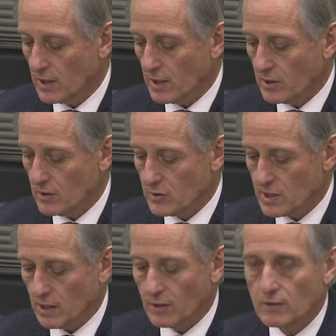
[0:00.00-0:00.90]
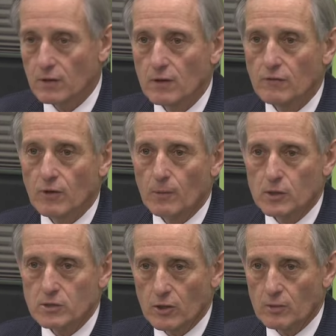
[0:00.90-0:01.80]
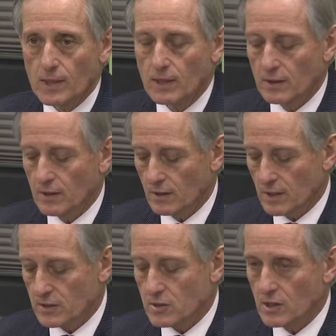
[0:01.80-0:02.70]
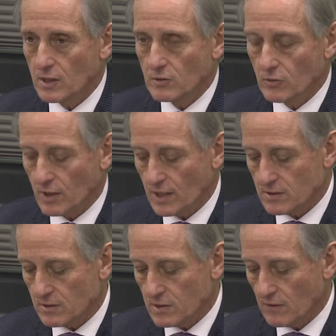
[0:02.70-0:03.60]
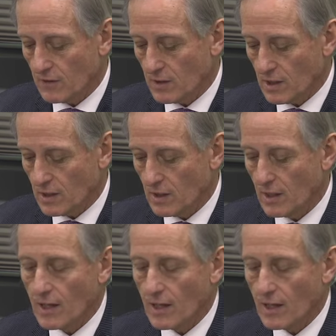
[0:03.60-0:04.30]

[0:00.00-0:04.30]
in New Zealand from October next year, 2017,